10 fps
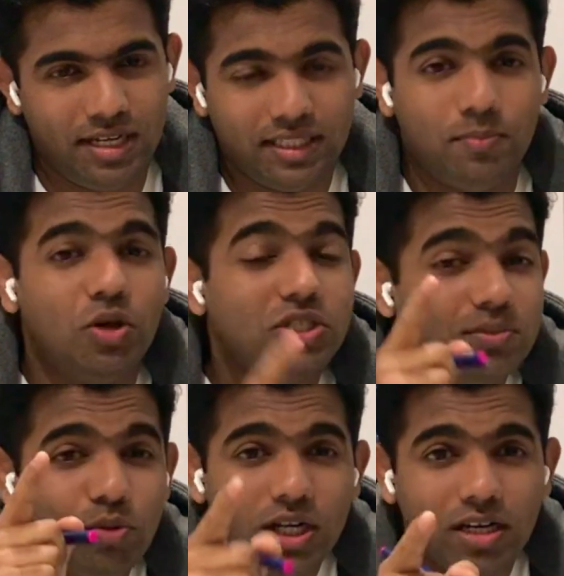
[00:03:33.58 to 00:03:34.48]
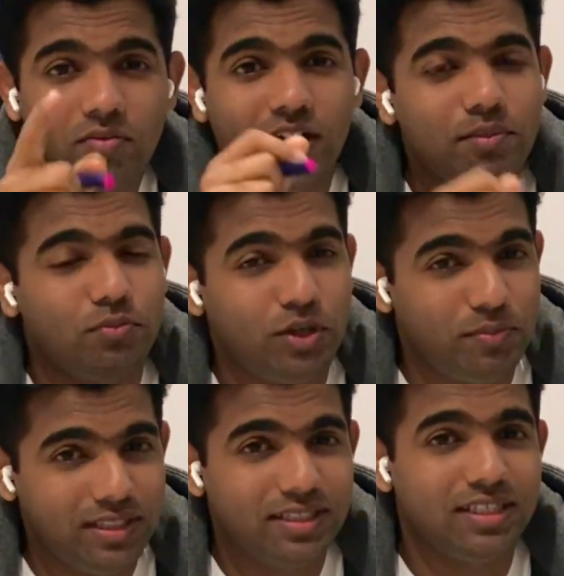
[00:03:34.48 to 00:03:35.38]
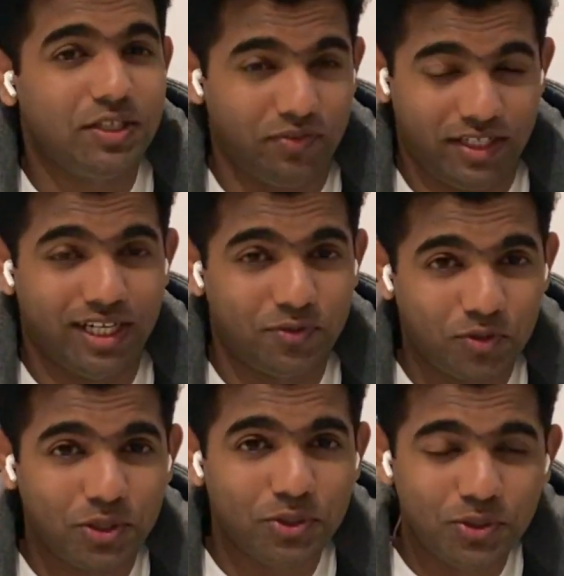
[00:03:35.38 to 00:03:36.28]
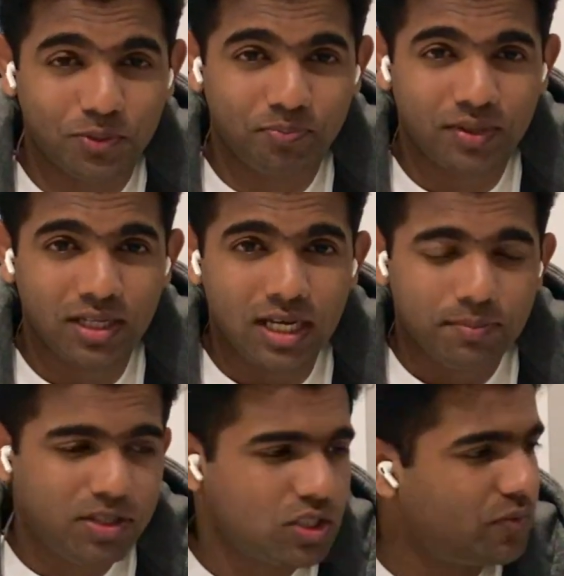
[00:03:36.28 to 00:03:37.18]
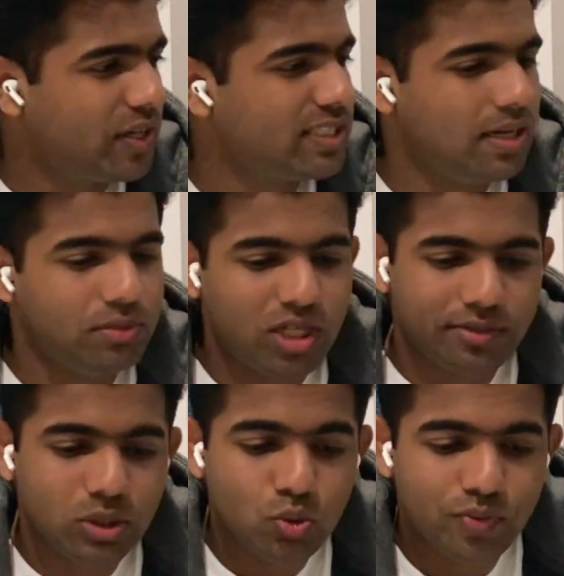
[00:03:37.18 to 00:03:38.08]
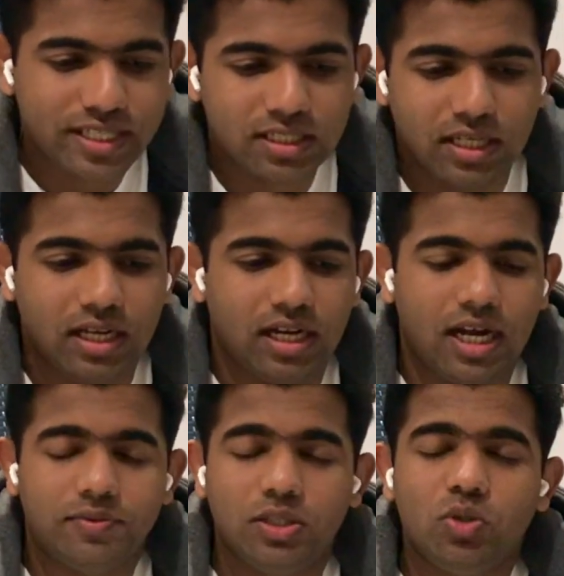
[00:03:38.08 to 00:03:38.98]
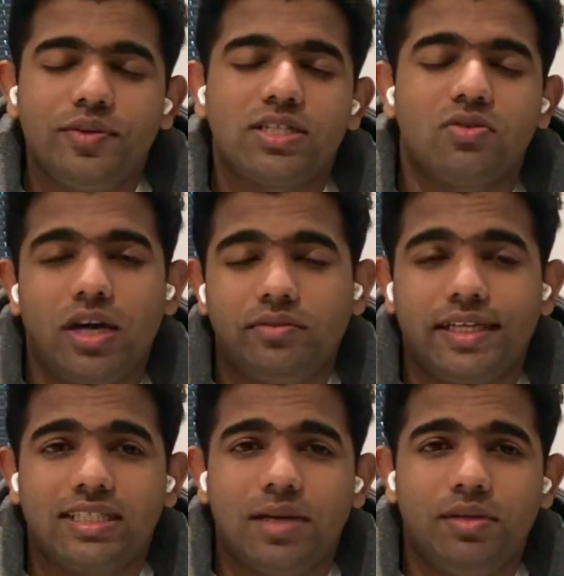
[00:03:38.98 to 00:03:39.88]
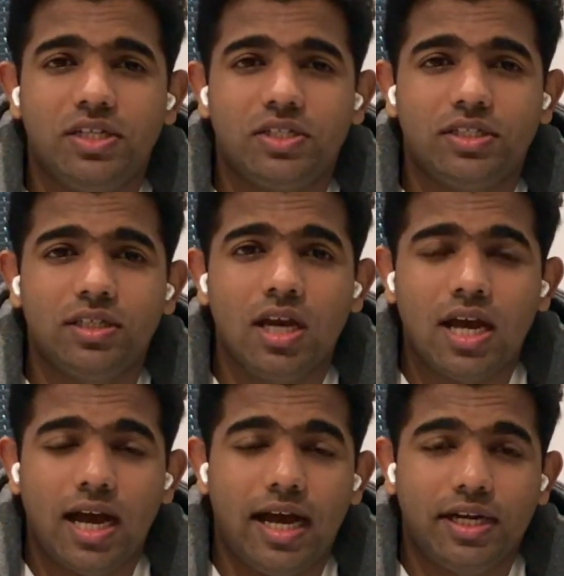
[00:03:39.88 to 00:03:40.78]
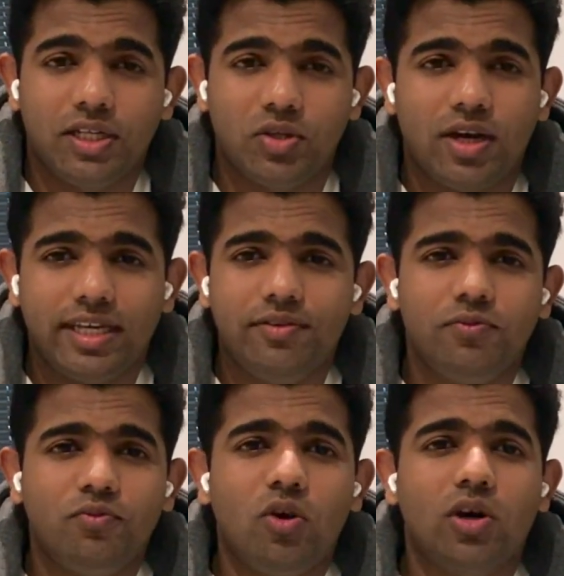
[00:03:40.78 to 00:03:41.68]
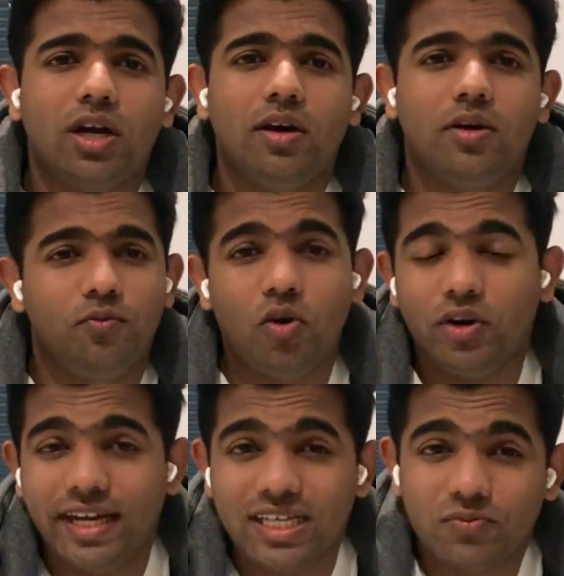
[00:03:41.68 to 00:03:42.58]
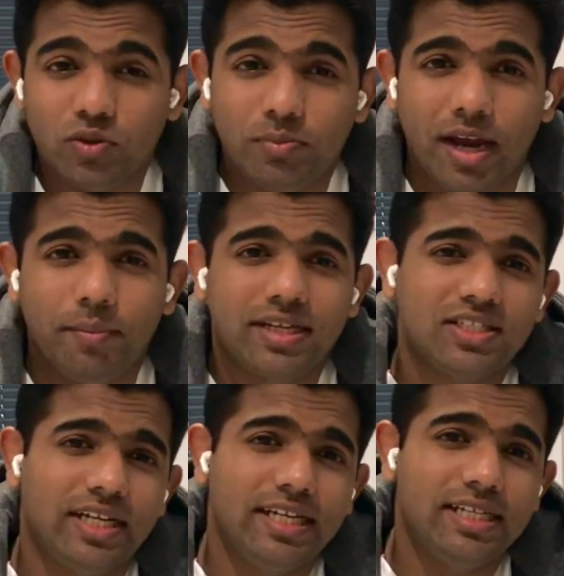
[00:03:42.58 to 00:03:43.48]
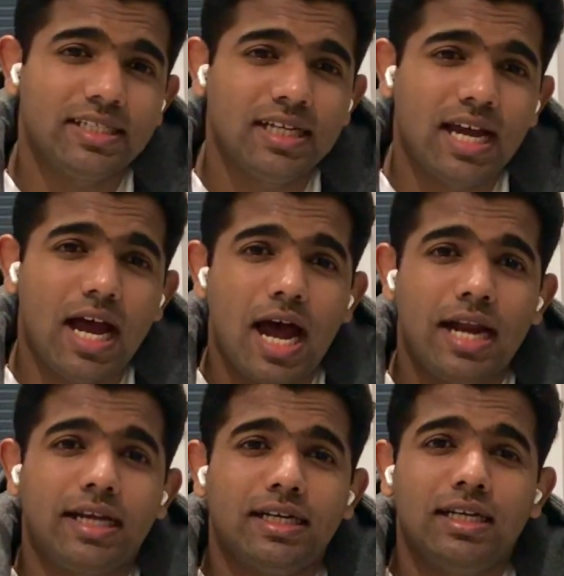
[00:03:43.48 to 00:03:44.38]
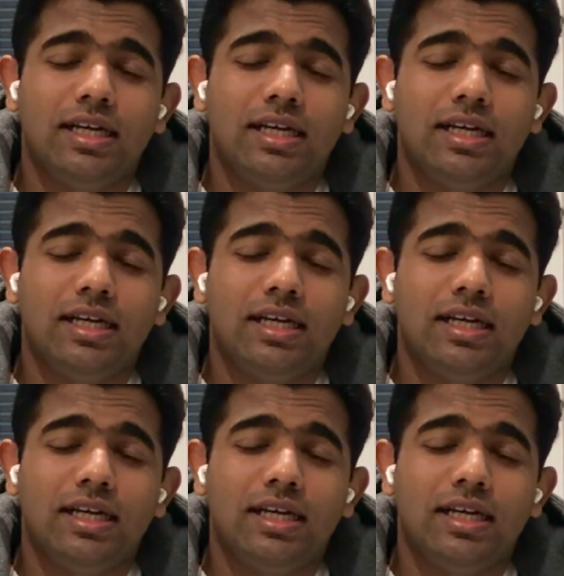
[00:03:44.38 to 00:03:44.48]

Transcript: The most important one would be difficult for you to. Because for example, you have 2 weeks, after 2 weeks you have the examination, and you are giving four days for biomech studies, and